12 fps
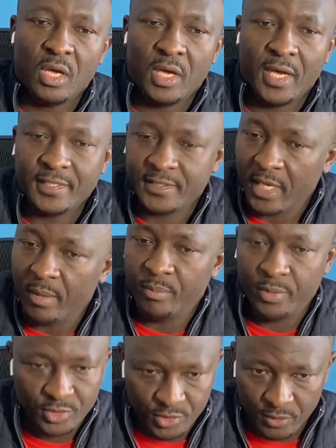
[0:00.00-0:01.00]
a
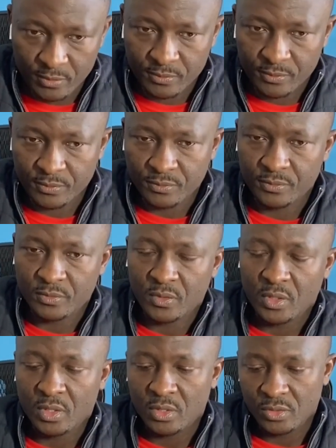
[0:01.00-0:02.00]
temperature.
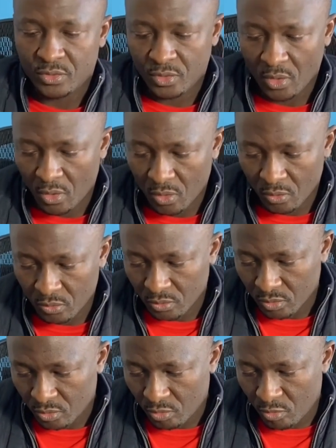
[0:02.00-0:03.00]
So
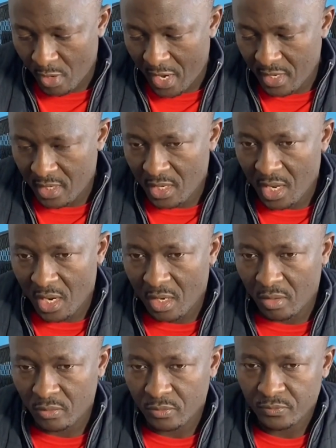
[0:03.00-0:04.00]
right
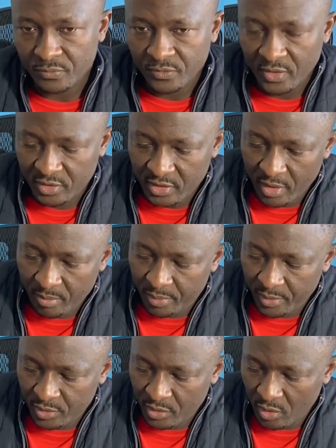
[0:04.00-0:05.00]
now the
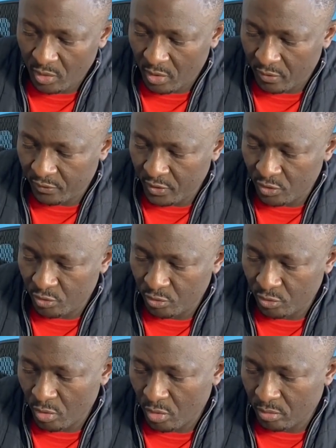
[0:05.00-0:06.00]
temperature of this
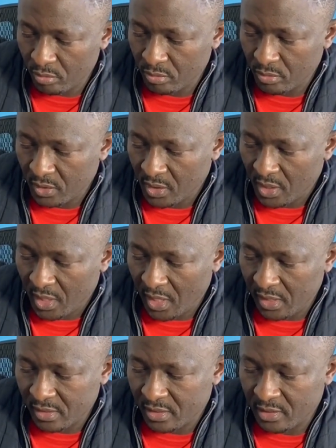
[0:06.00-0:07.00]
room
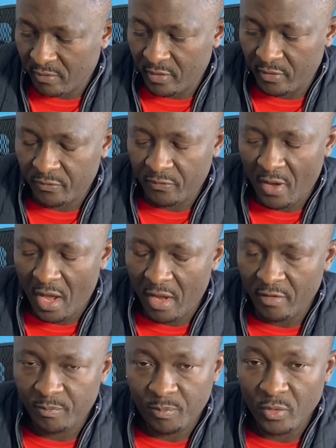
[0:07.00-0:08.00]
is
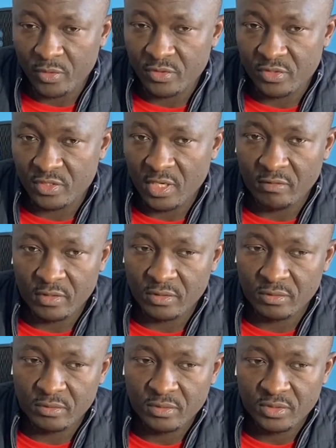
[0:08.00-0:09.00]

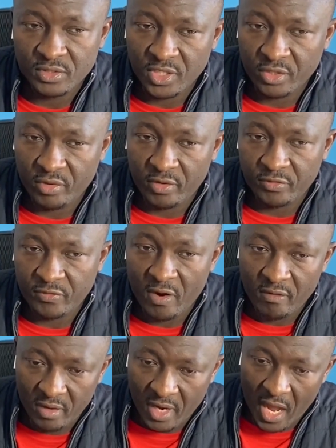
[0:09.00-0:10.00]
75.7 degrees
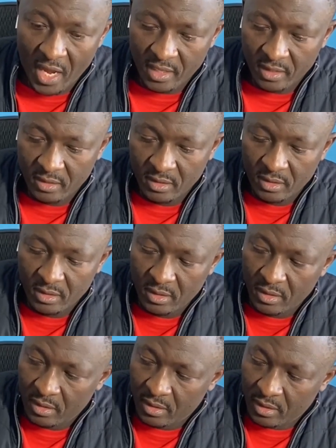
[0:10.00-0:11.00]
Fahrenheit.
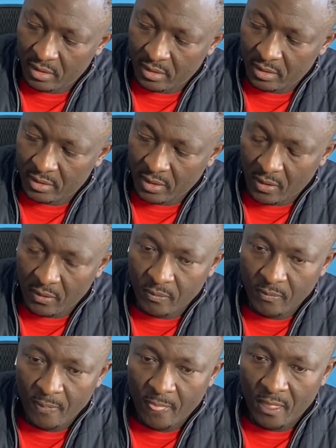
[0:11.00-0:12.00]
And so
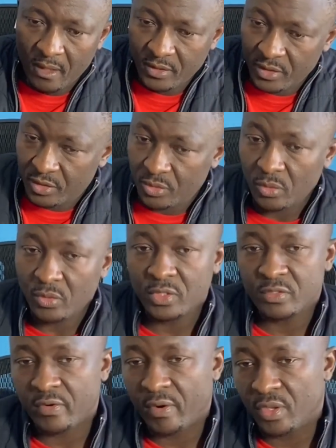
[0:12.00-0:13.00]
this tool
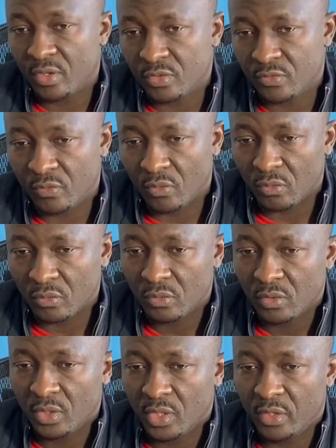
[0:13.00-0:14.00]
is very useful
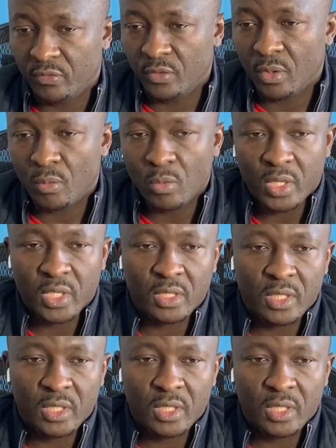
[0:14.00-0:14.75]
if you're working